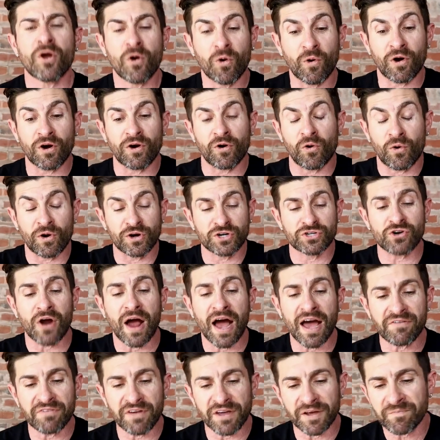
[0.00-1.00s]
or
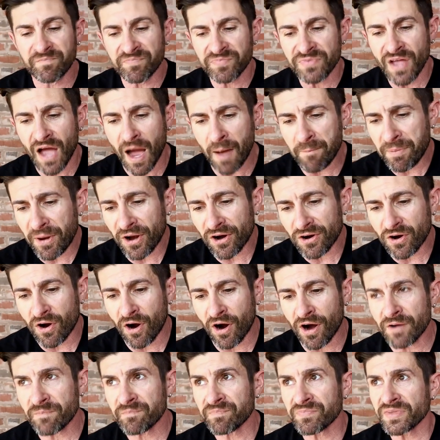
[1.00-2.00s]
driving a beer
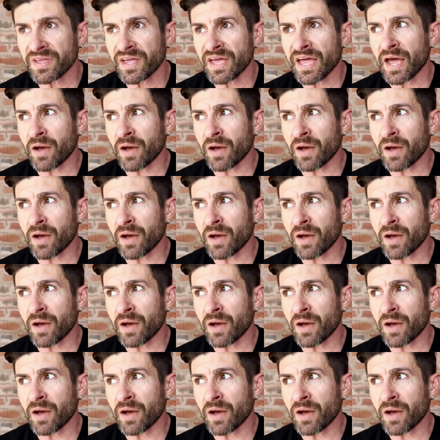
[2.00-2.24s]
cart.